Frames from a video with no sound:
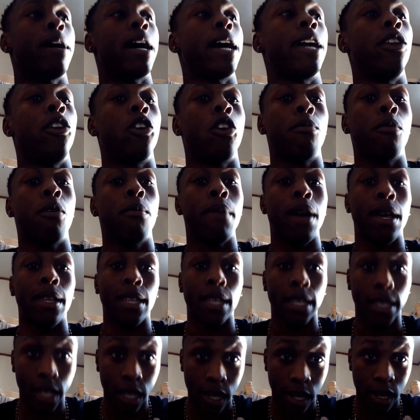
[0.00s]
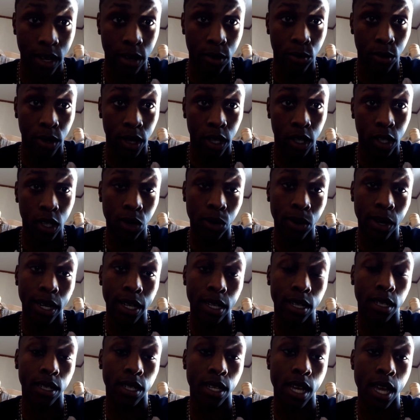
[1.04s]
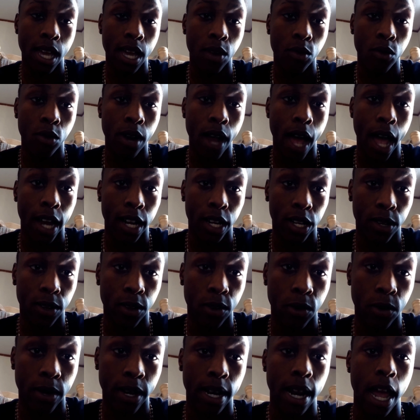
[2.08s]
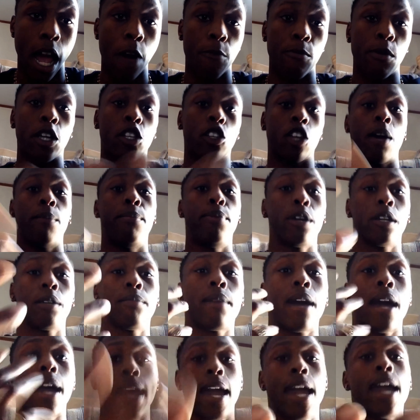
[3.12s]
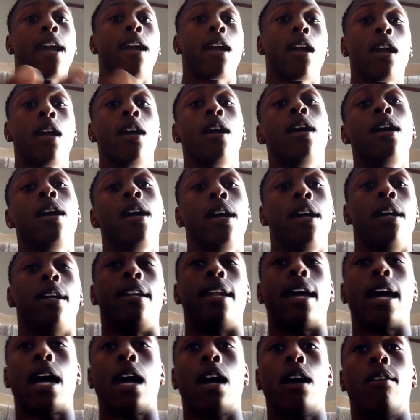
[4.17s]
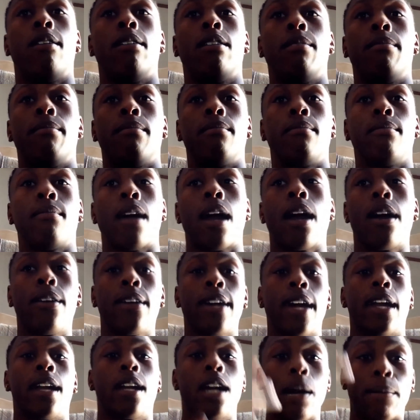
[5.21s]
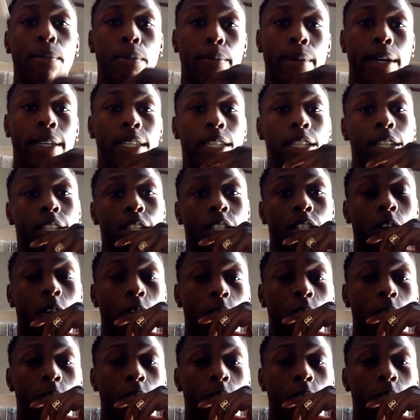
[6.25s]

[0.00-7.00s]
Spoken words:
normal method to retwist and what I do and how much I put in my hair. Now, I only got a couple messages so